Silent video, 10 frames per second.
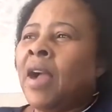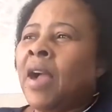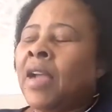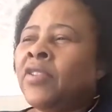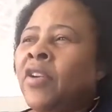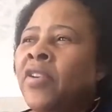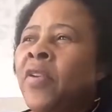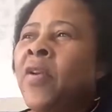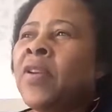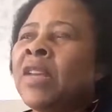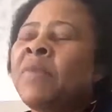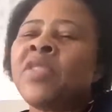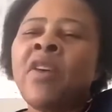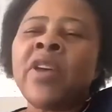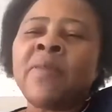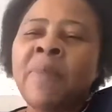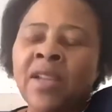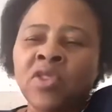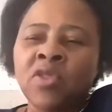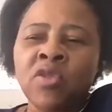I don't know, let me throw it
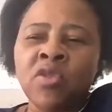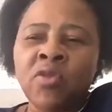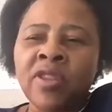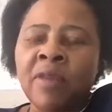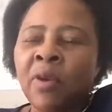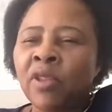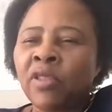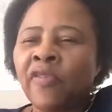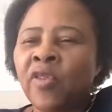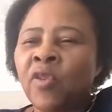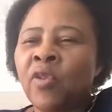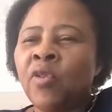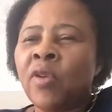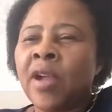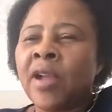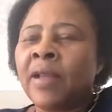back to you, the both of you.